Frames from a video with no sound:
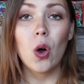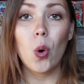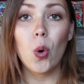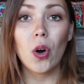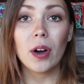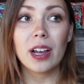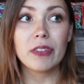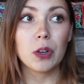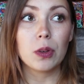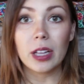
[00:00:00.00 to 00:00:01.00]
or
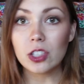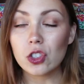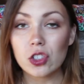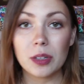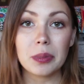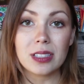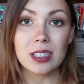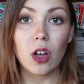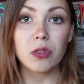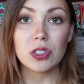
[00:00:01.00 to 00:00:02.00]
if your relationship
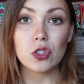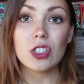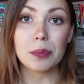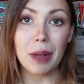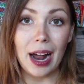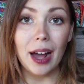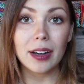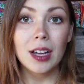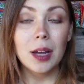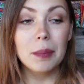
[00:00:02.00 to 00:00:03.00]
itself is just bad.